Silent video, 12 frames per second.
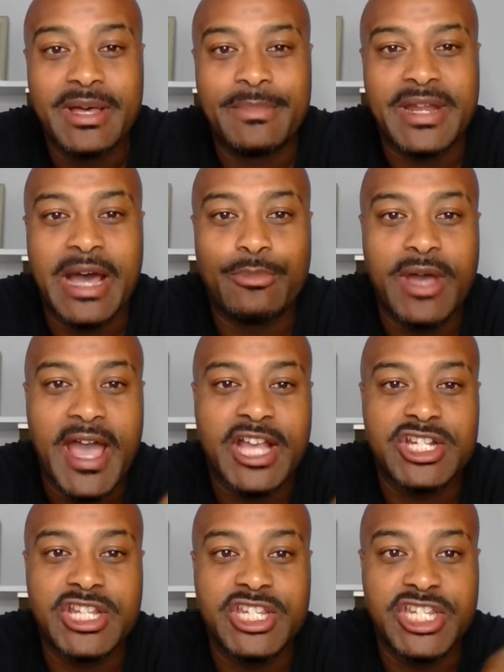but I will
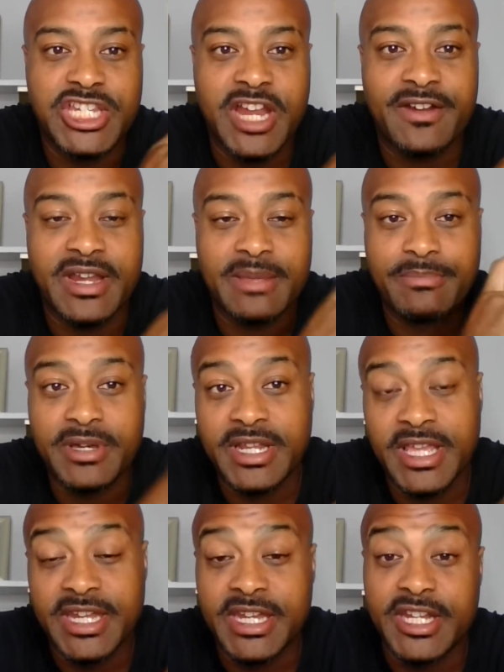actually share it and put
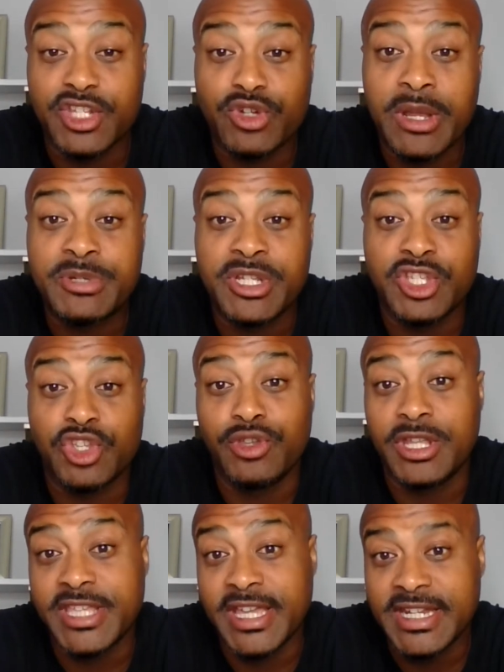it in the description so you
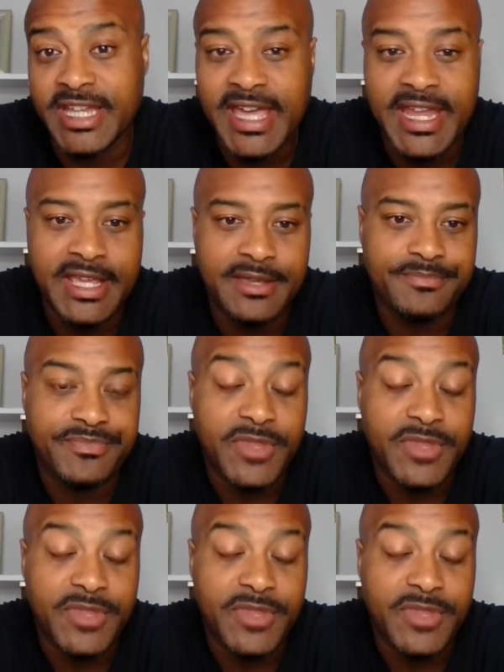can take a look at it.